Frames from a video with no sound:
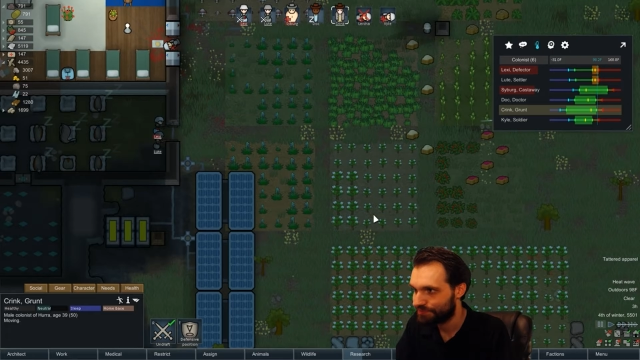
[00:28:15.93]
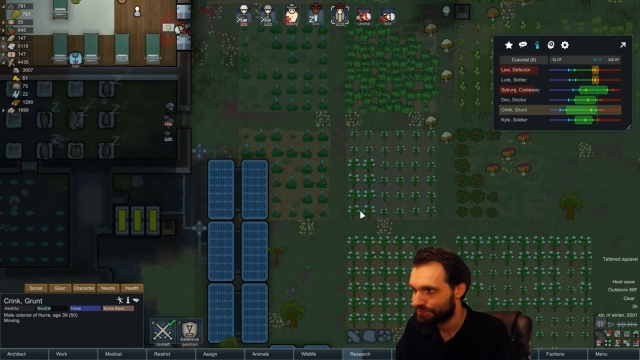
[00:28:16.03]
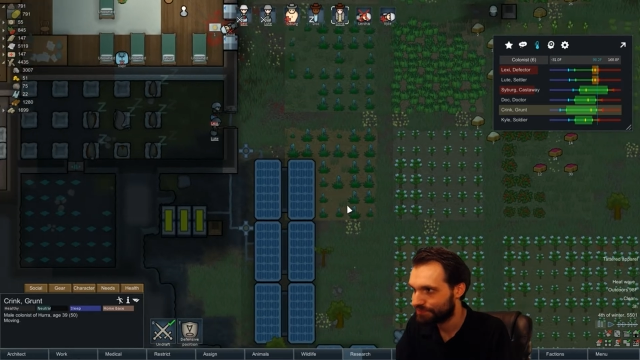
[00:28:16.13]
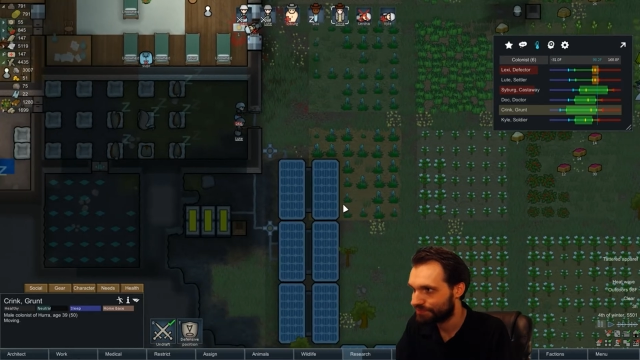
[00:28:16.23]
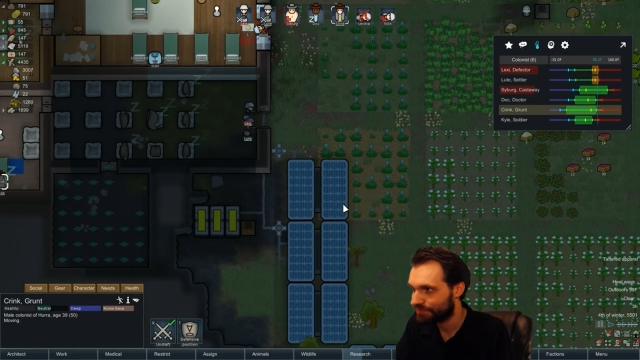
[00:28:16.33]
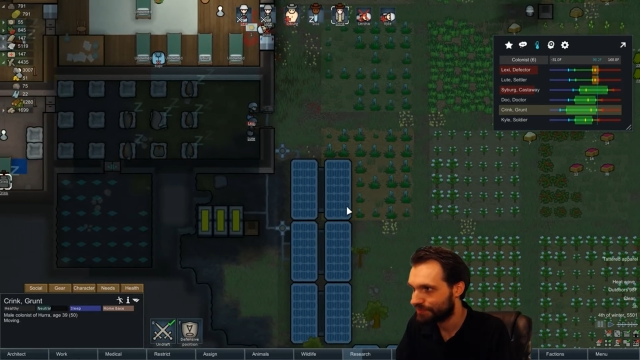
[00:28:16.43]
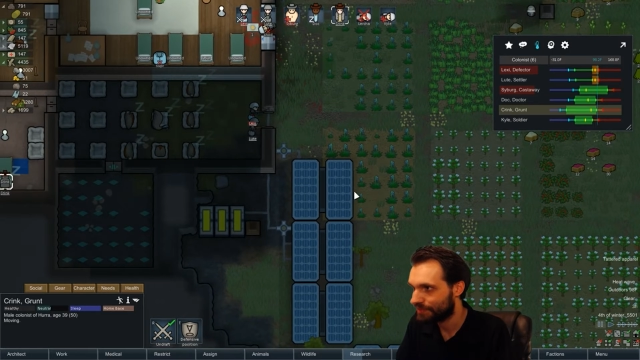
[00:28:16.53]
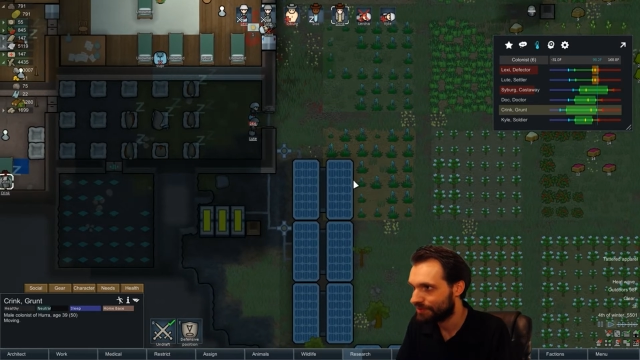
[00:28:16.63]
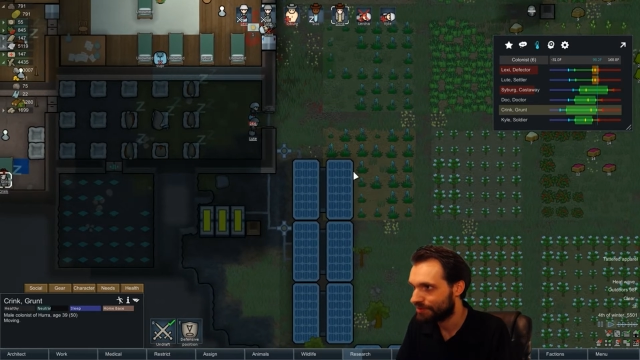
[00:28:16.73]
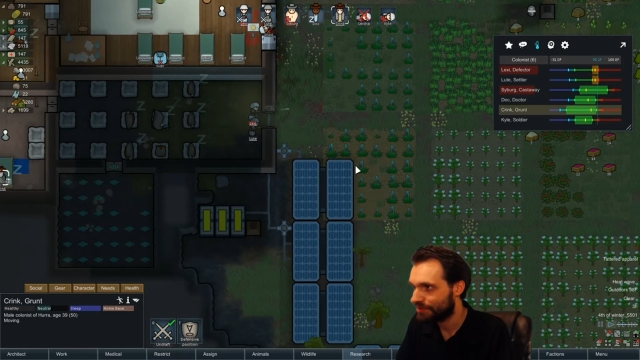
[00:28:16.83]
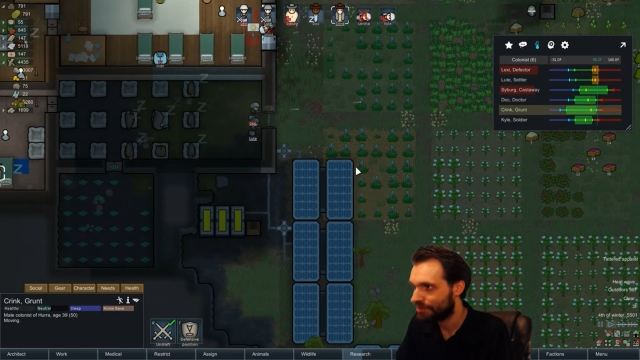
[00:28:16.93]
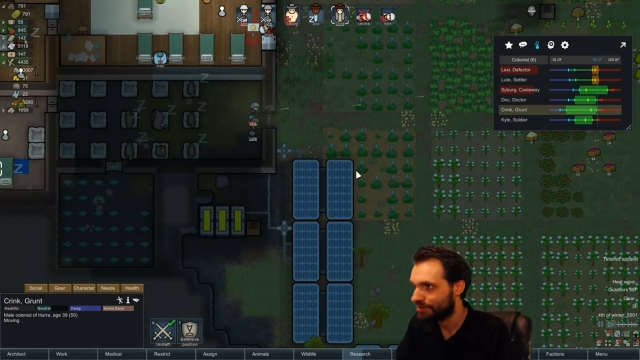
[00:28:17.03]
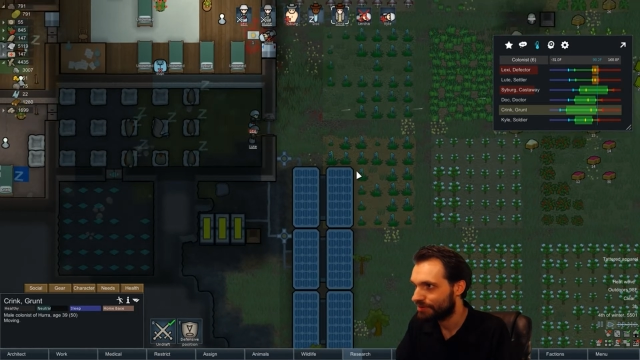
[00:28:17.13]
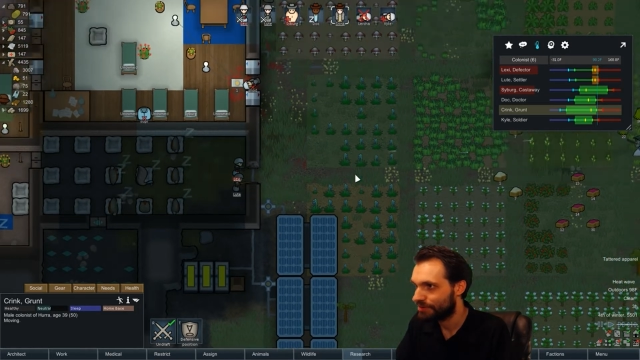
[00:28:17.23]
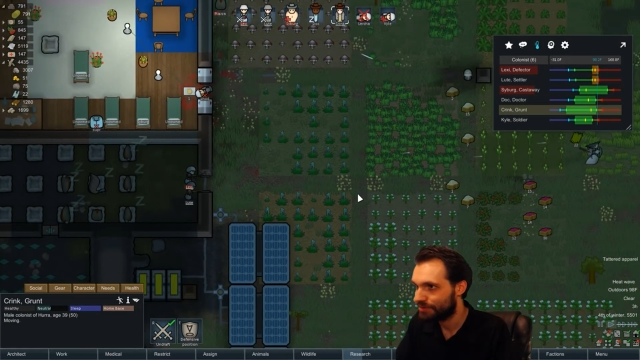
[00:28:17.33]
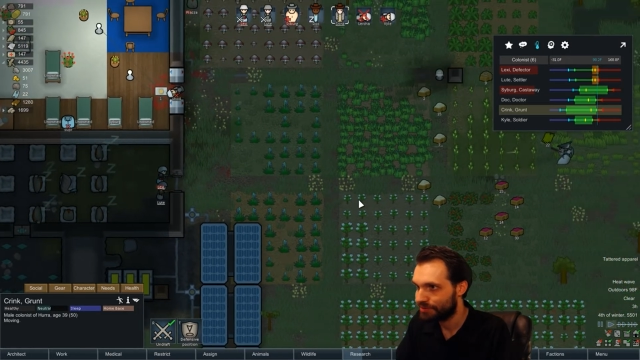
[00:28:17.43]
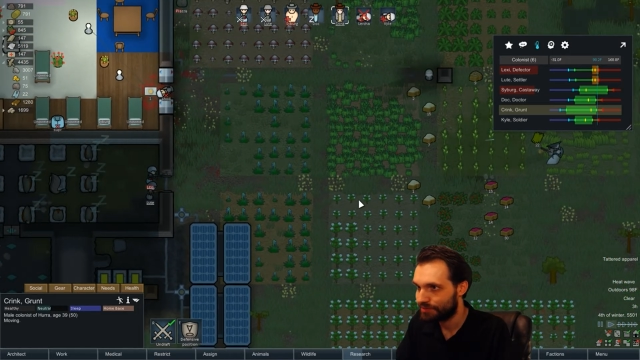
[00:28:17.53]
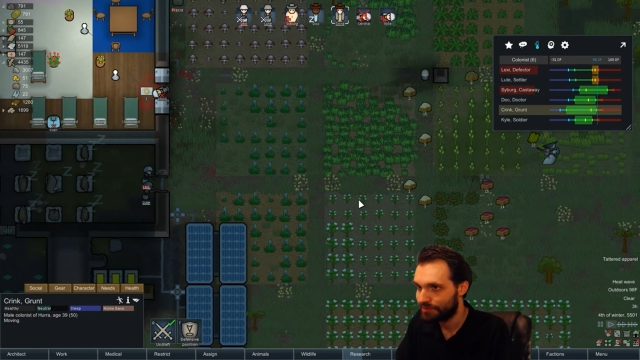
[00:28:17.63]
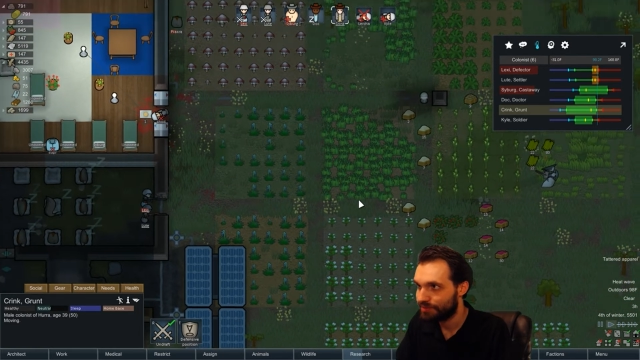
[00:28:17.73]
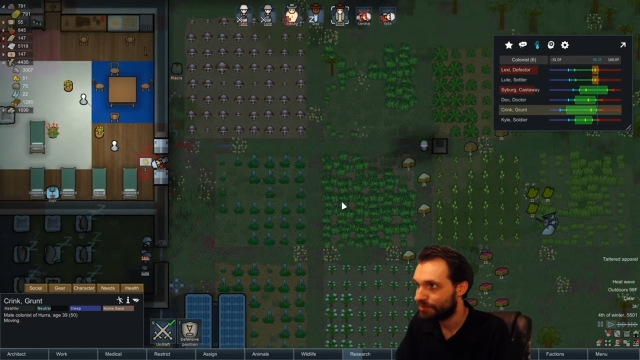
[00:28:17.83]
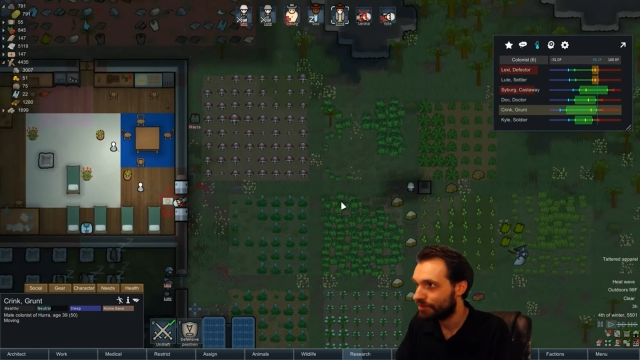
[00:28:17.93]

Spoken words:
(no one is talking)